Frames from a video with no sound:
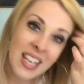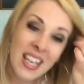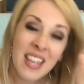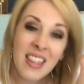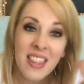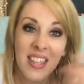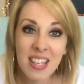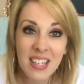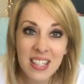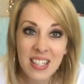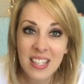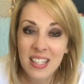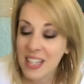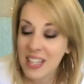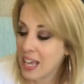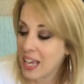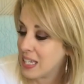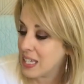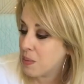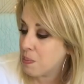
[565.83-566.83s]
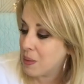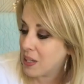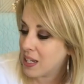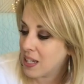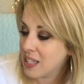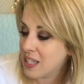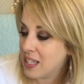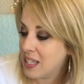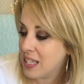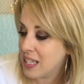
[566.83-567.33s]
this is nice
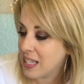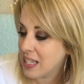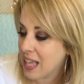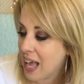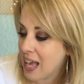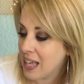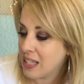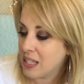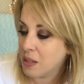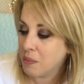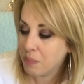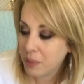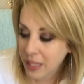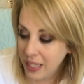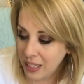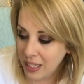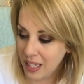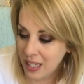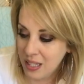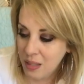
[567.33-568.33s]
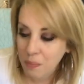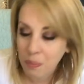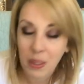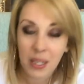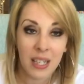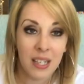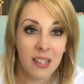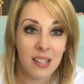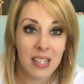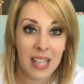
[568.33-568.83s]
because this has complete lesson
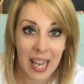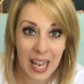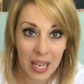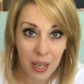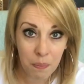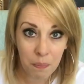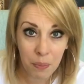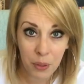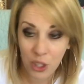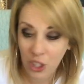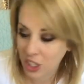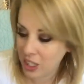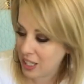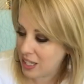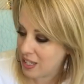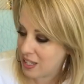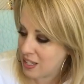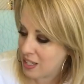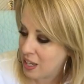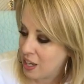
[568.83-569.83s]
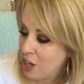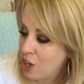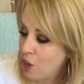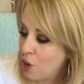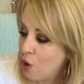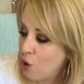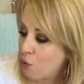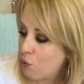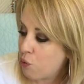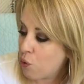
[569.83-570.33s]
plans and book lists
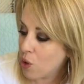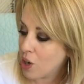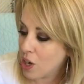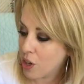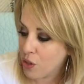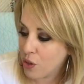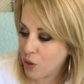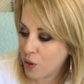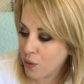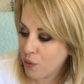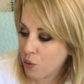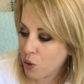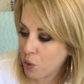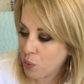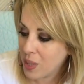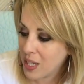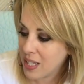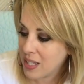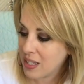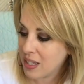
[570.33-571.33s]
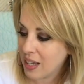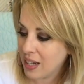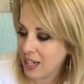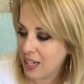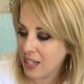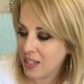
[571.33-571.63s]
for a 34-week study.